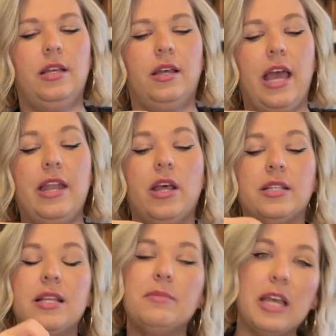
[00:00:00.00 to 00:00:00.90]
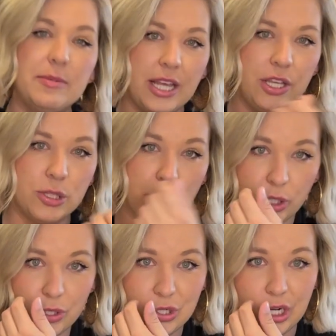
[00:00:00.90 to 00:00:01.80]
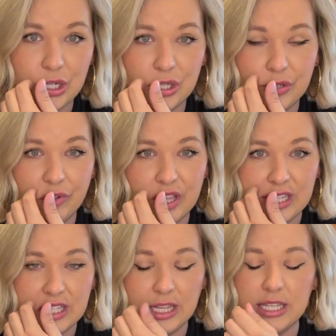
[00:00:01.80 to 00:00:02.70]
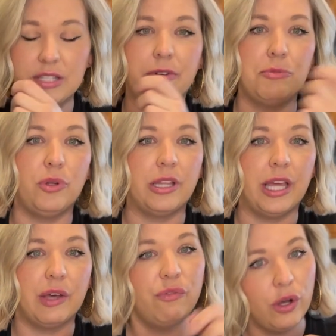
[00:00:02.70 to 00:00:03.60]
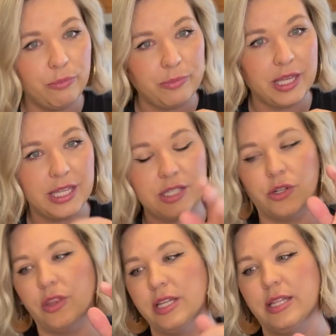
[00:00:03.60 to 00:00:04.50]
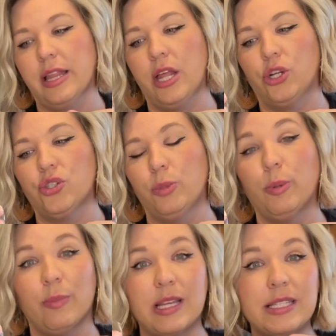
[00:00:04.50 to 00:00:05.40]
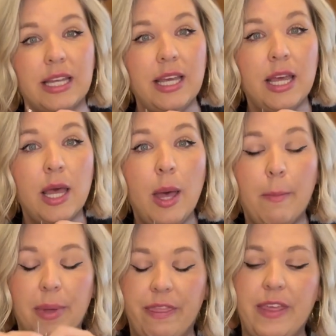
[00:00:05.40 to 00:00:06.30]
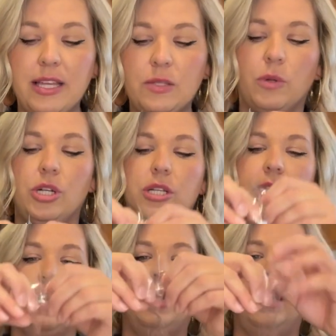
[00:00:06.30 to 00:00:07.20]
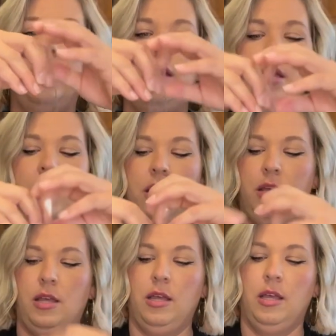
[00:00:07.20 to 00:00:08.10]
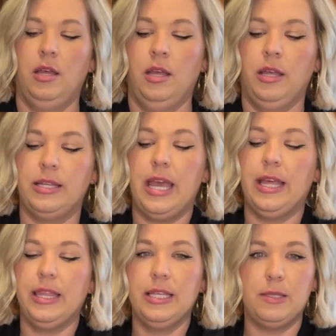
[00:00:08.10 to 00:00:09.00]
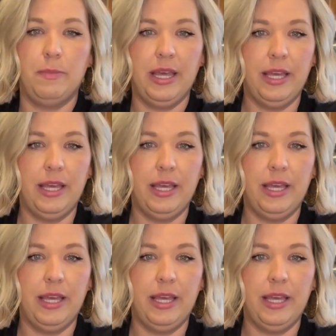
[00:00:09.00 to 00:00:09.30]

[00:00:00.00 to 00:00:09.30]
and sometimes I use balloon stretchers for things like this if I'm doing like foam beads or things like that are super messy. But this, we're just gonna take this big